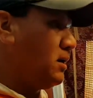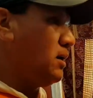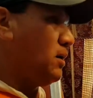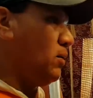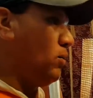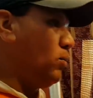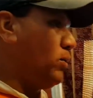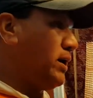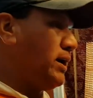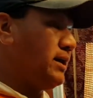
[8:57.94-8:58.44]

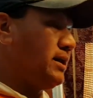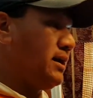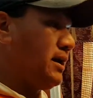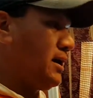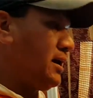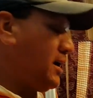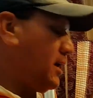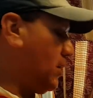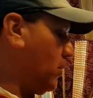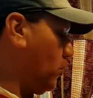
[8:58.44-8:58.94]
what,
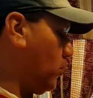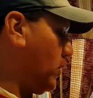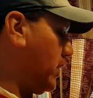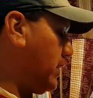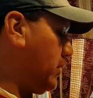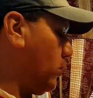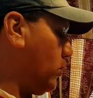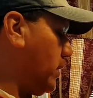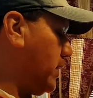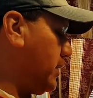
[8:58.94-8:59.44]

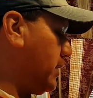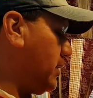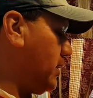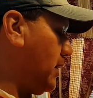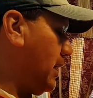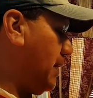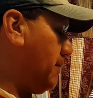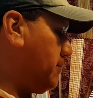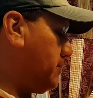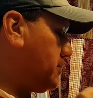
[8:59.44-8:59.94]
what, what
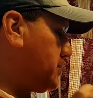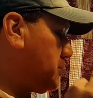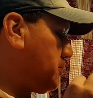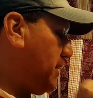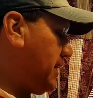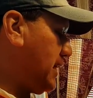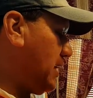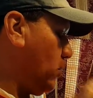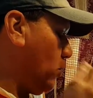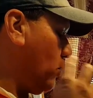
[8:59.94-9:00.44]
I'm speaking,